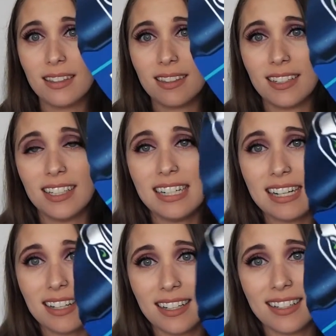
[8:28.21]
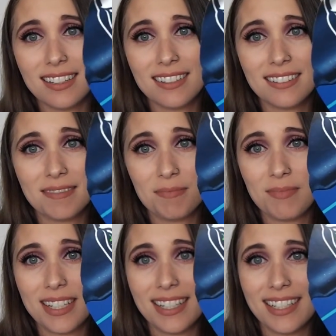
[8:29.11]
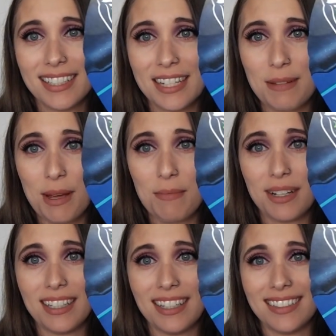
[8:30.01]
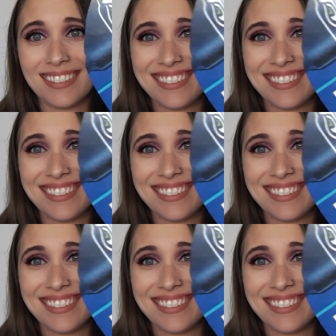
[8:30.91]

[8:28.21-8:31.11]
Look that's my bunion.